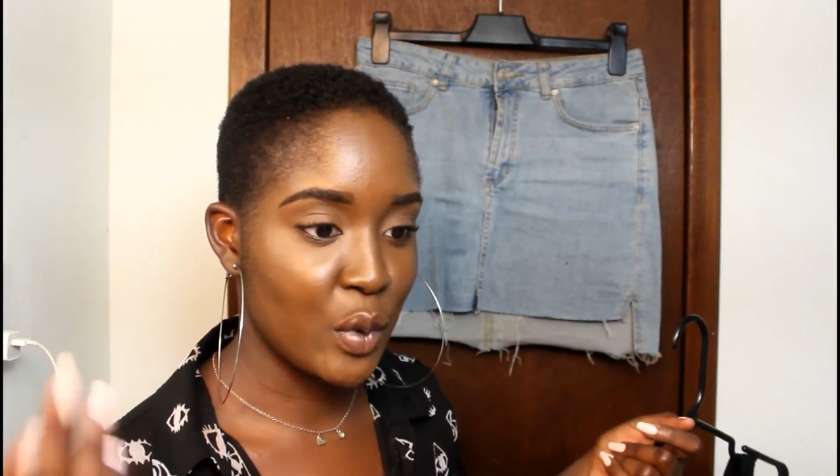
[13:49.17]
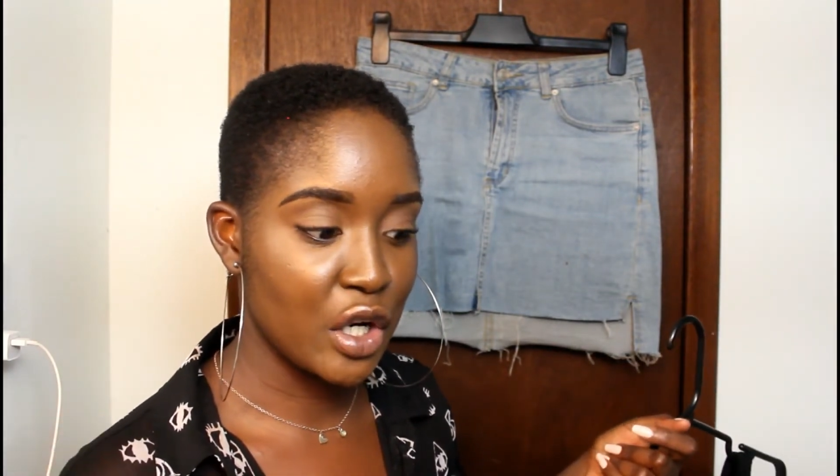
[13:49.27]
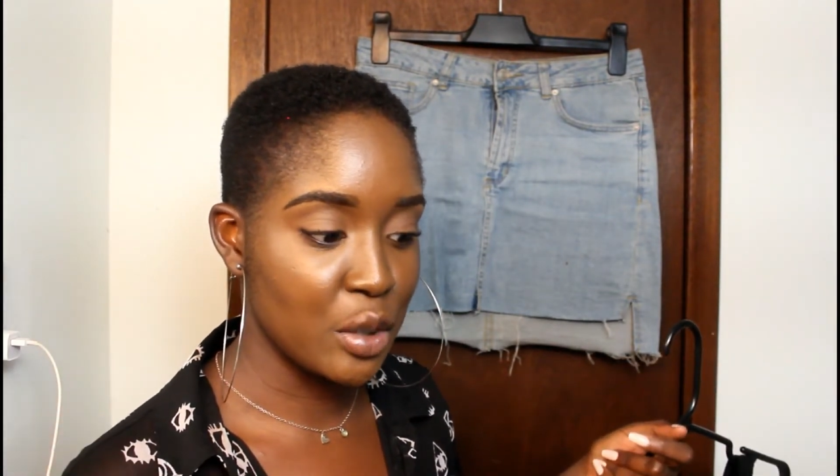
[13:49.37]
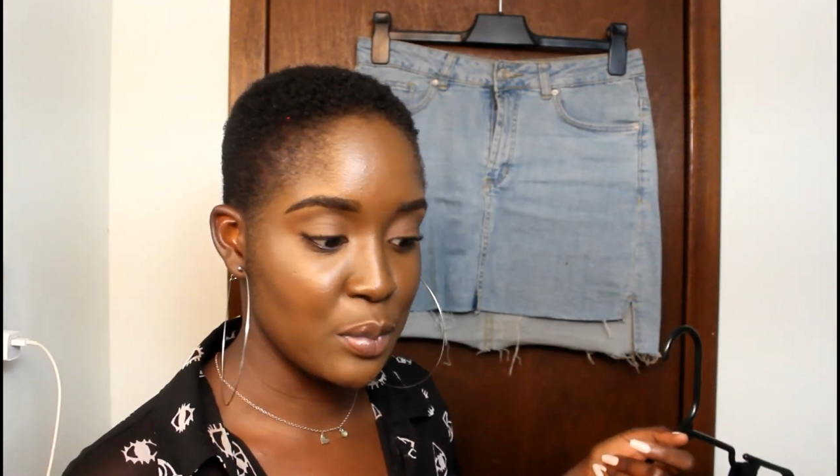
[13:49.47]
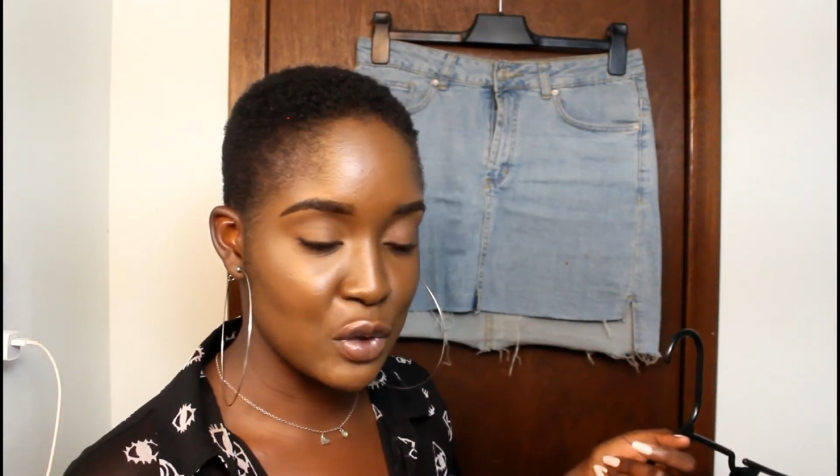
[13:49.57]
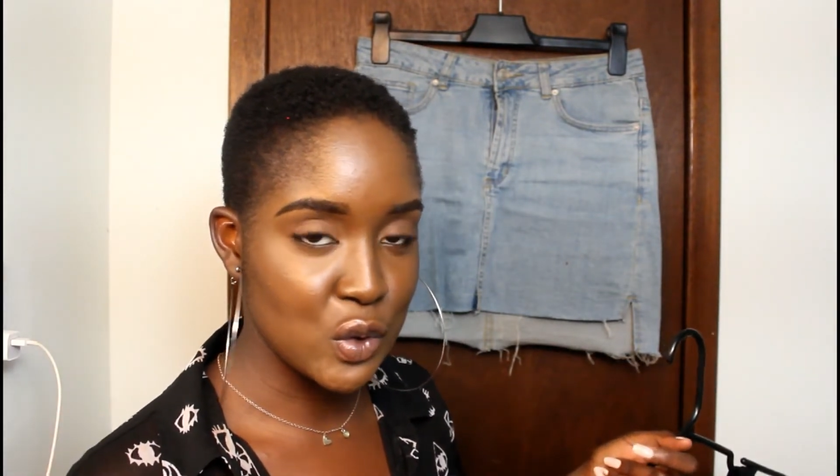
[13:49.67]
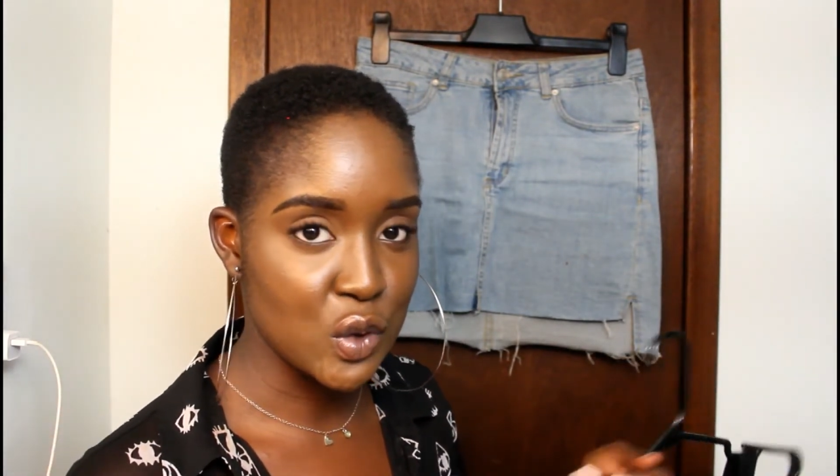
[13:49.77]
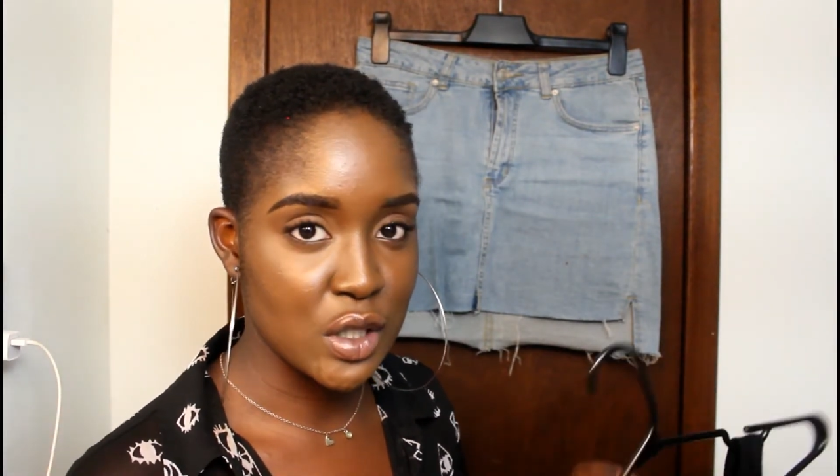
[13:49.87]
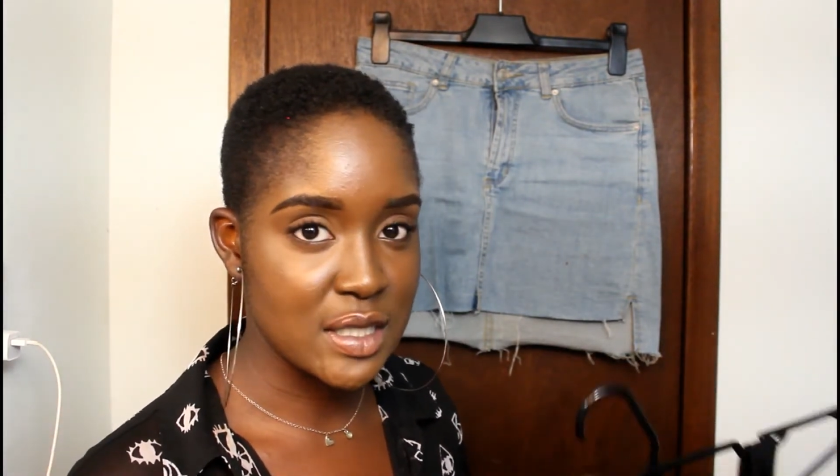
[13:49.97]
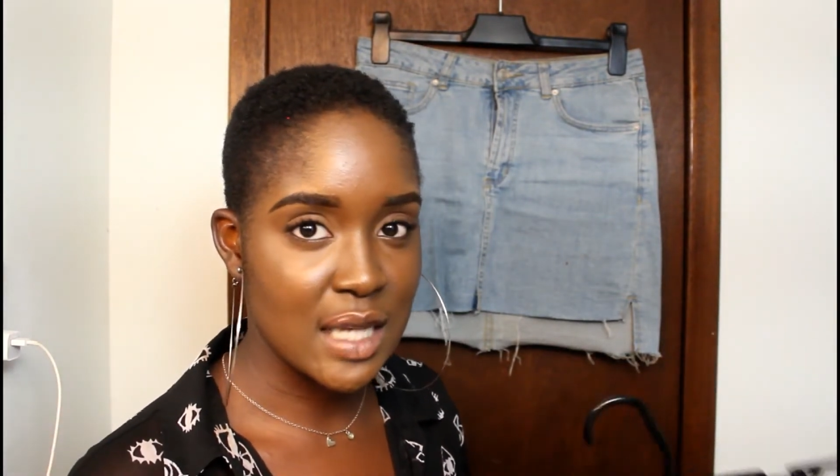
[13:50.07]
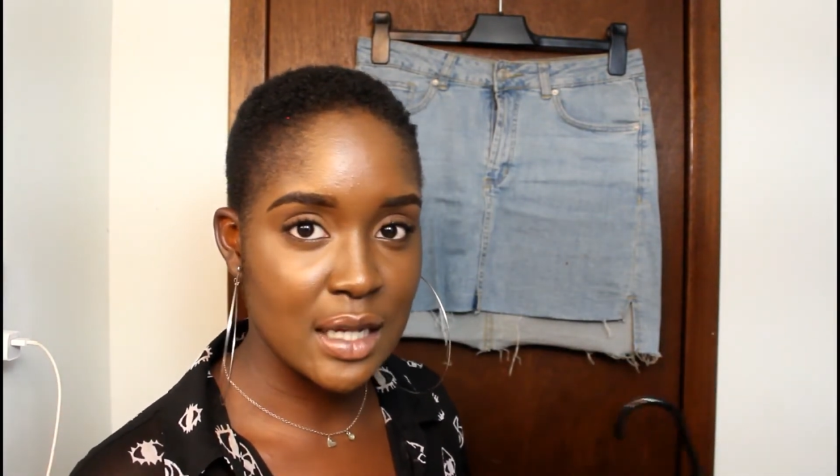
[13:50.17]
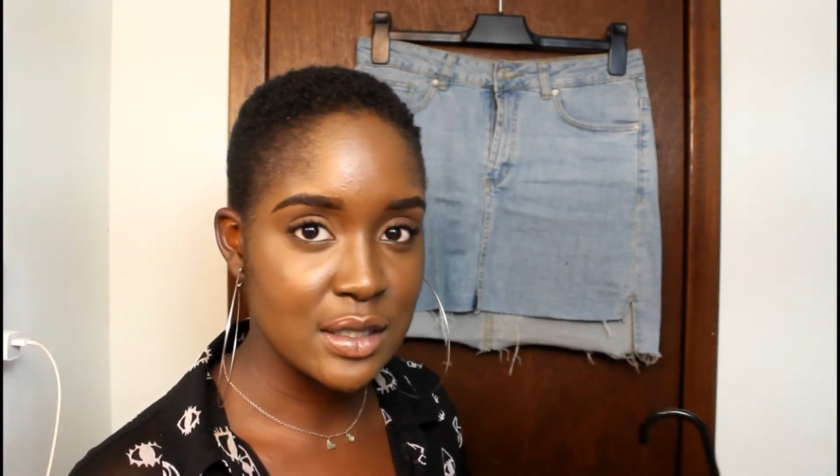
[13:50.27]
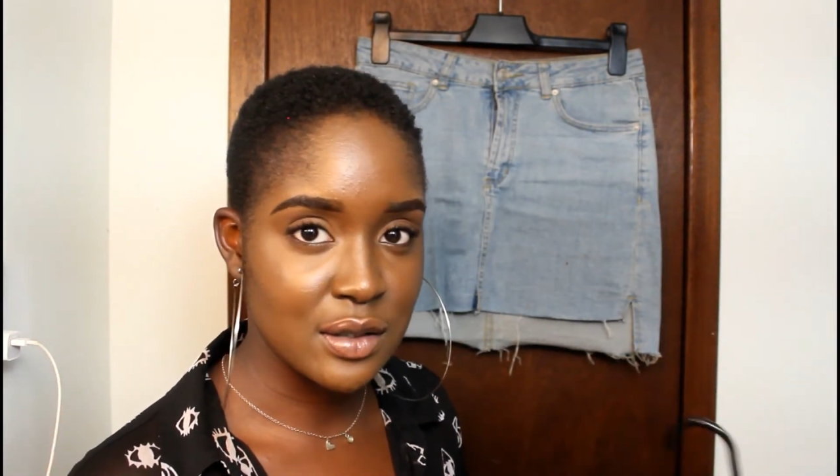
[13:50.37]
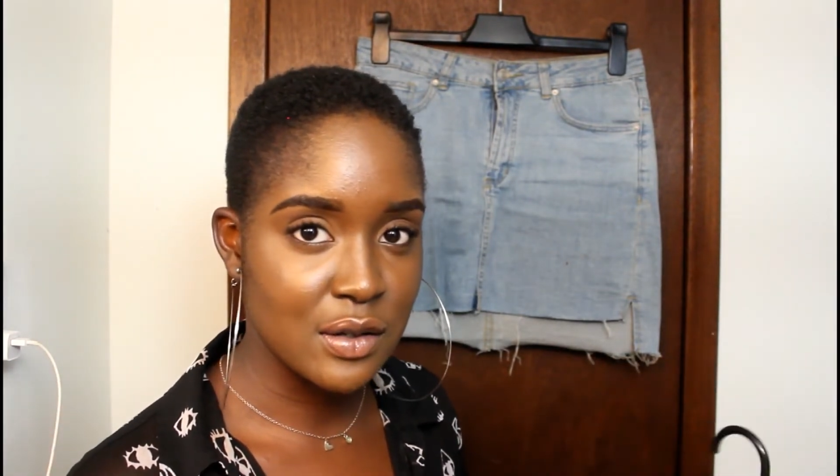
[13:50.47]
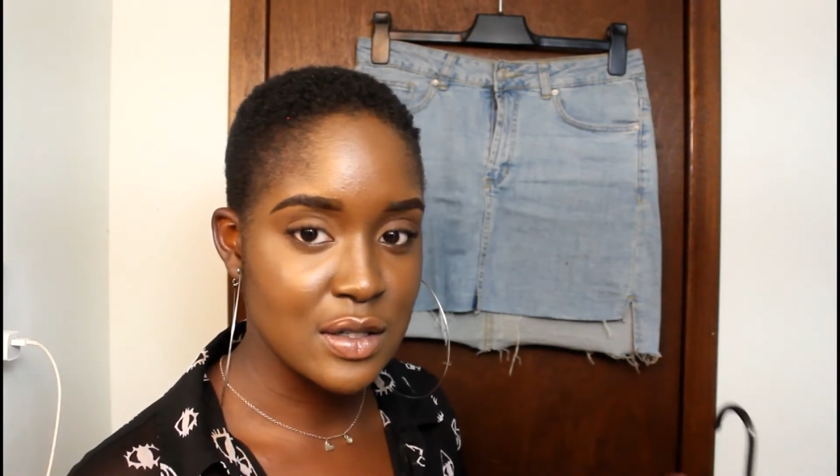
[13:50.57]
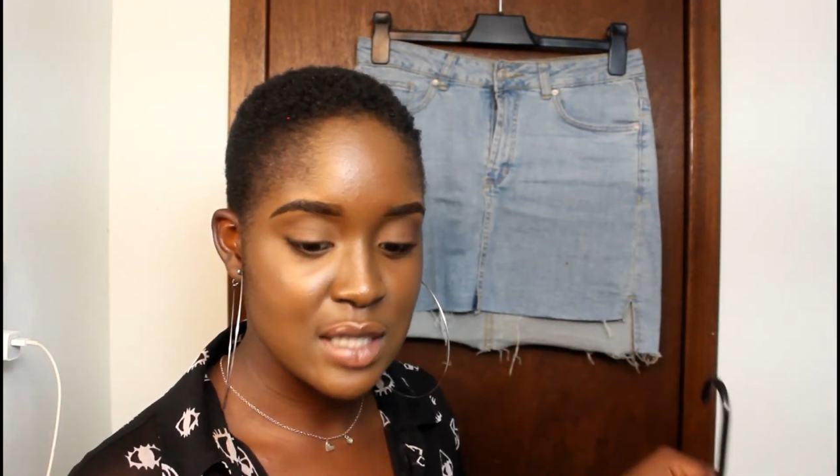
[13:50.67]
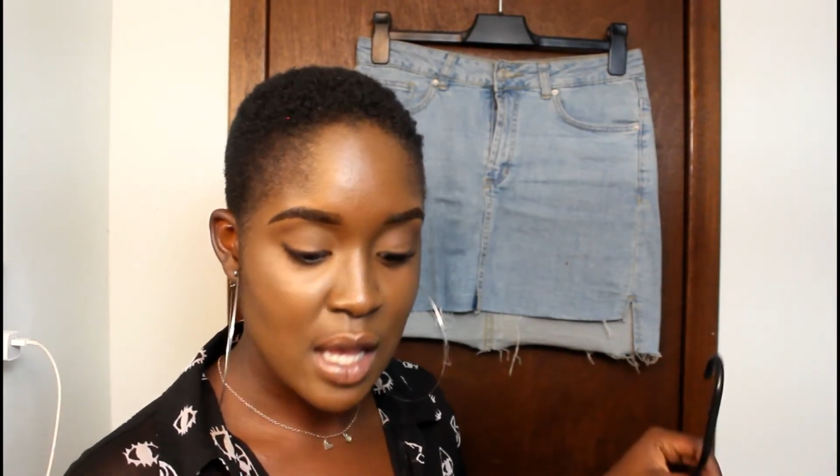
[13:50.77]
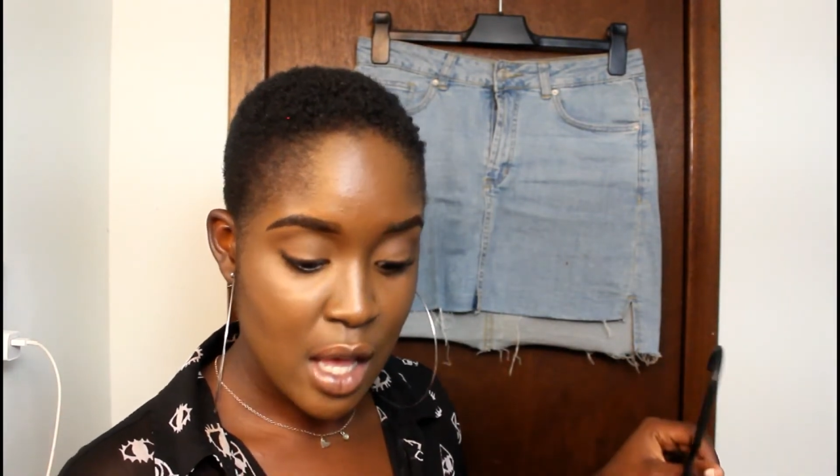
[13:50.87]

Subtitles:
wear your mules or your sandals,